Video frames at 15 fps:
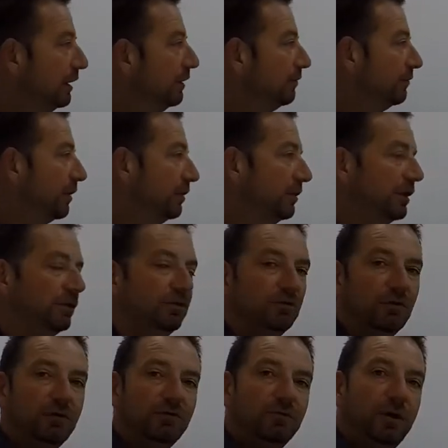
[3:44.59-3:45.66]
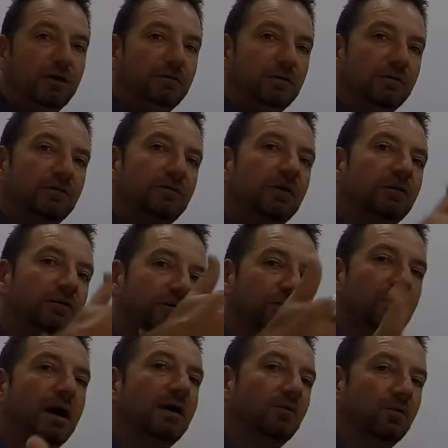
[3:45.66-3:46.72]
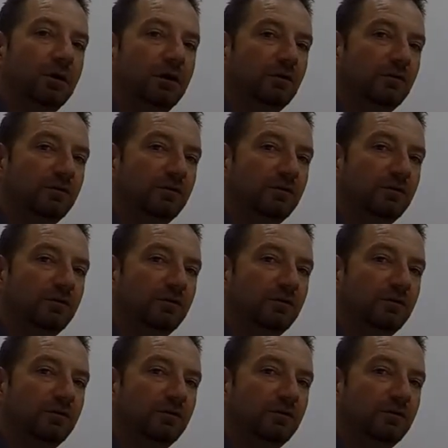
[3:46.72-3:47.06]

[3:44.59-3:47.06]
So then you're expecting 6 to 8 weeks